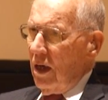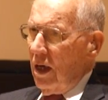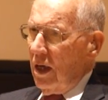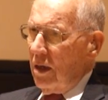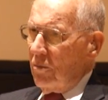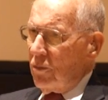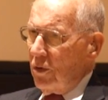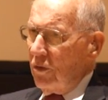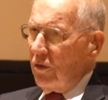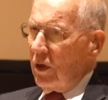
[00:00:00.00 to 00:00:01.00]
and
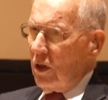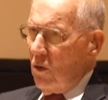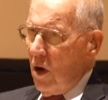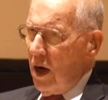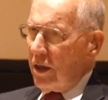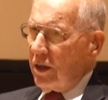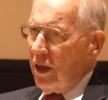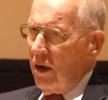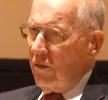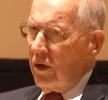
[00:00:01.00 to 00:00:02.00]
improving the quality
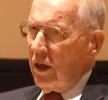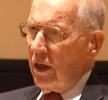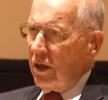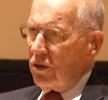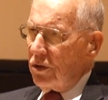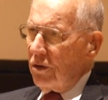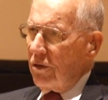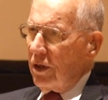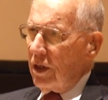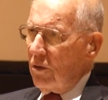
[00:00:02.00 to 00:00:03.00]
of it and
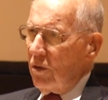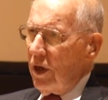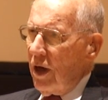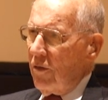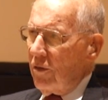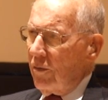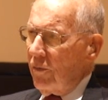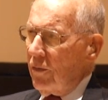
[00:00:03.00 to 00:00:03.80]
ensuring that we have a